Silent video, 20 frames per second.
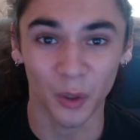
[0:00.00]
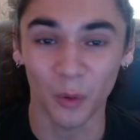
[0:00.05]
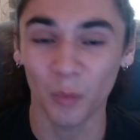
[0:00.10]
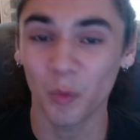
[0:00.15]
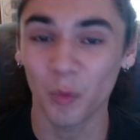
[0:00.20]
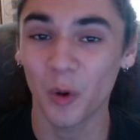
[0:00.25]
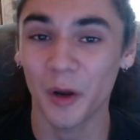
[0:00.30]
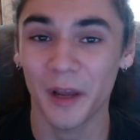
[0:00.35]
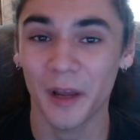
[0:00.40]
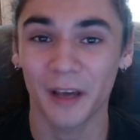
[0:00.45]

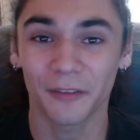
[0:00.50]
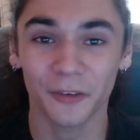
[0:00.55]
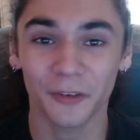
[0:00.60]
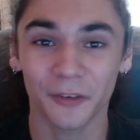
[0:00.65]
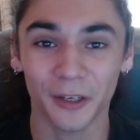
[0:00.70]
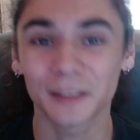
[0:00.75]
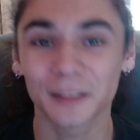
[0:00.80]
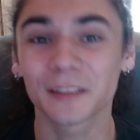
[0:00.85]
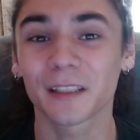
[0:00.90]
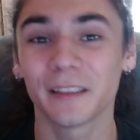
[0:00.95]
whenever
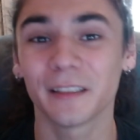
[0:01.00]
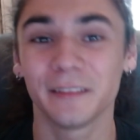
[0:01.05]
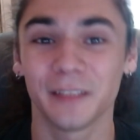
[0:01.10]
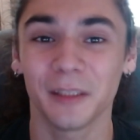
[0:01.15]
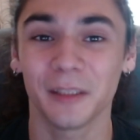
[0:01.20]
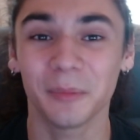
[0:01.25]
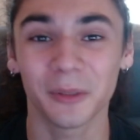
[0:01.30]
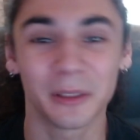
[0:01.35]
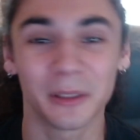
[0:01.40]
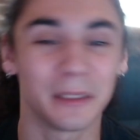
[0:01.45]
I decide
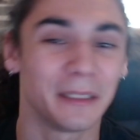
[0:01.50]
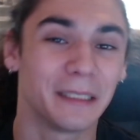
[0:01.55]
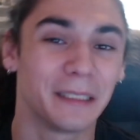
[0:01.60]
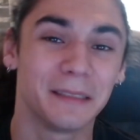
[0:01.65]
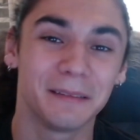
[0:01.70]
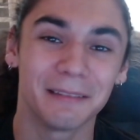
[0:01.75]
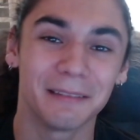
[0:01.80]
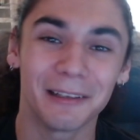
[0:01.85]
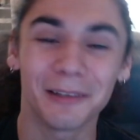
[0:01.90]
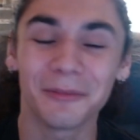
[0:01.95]
to upload again.
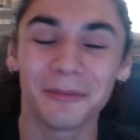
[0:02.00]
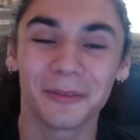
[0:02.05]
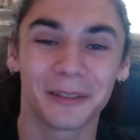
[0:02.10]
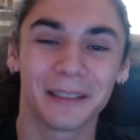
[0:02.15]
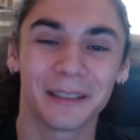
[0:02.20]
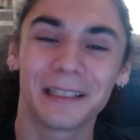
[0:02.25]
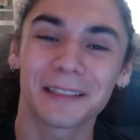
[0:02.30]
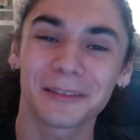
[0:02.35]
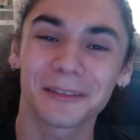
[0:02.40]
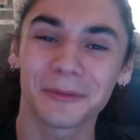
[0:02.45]
Hopefully
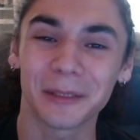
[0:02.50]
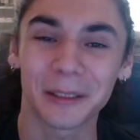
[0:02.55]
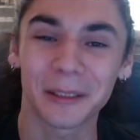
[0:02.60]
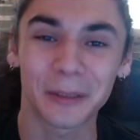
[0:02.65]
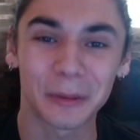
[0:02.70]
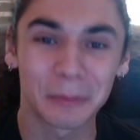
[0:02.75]
next week.